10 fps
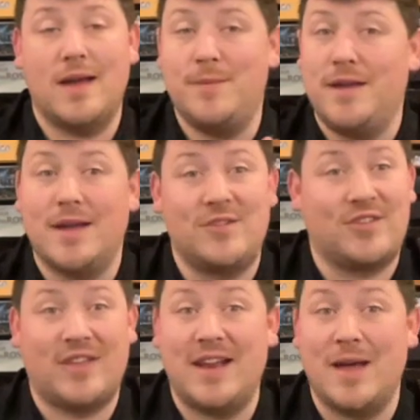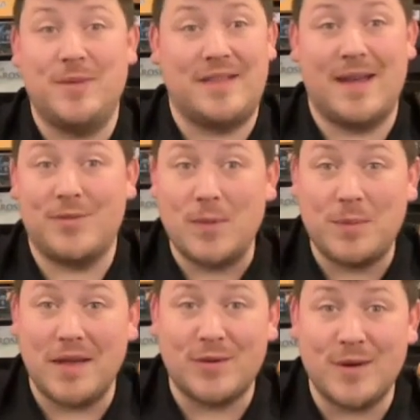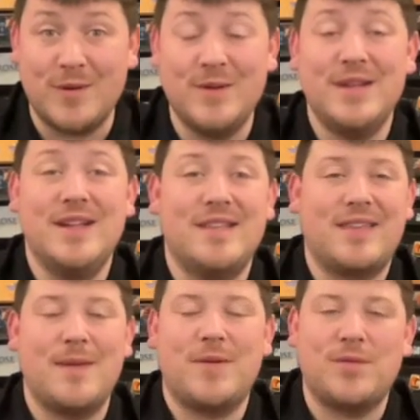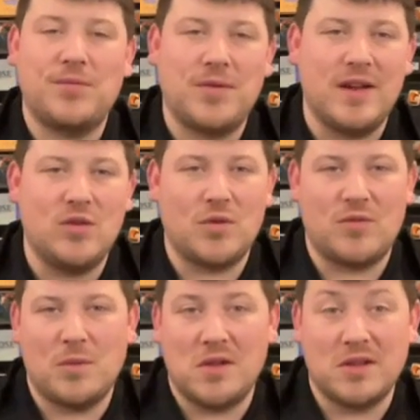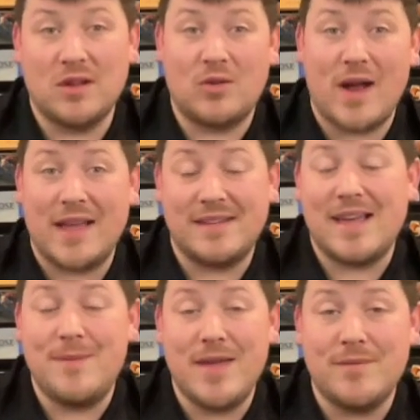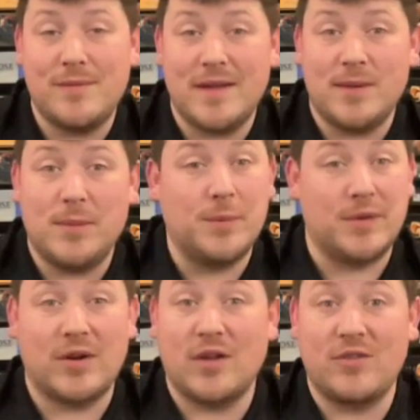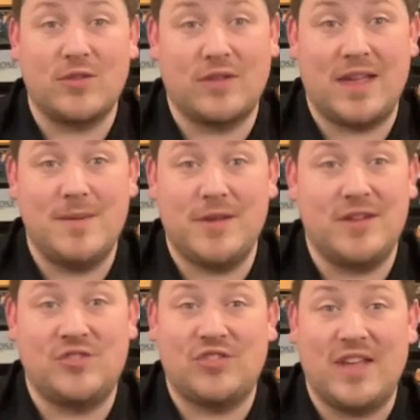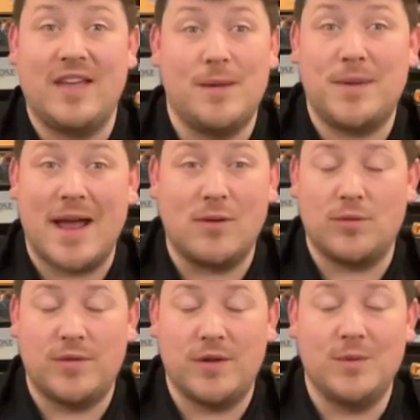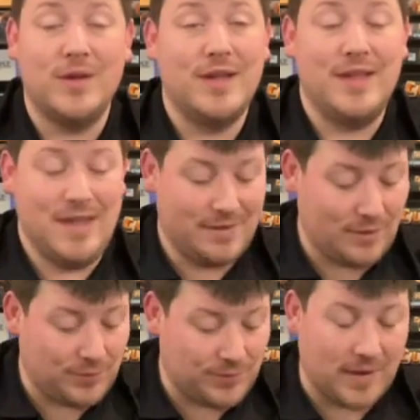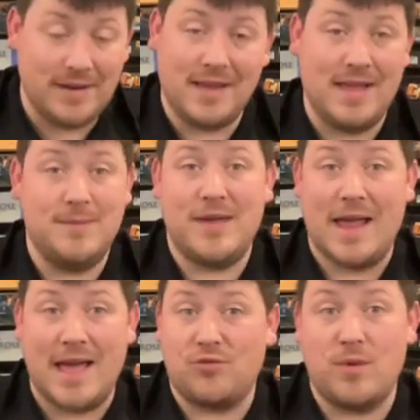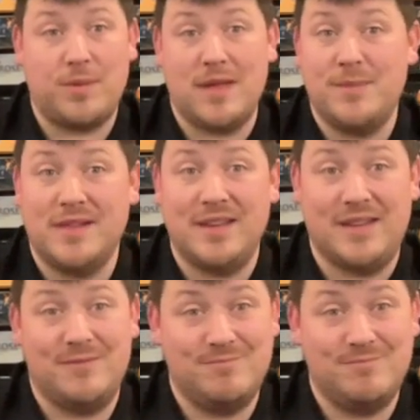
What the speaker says: I mean, I just said it, how many times we play in a row. This game can fit into a small little crack of time you have available, but it also is a game that could just take up an hour for you. It's a fun game that has replayability.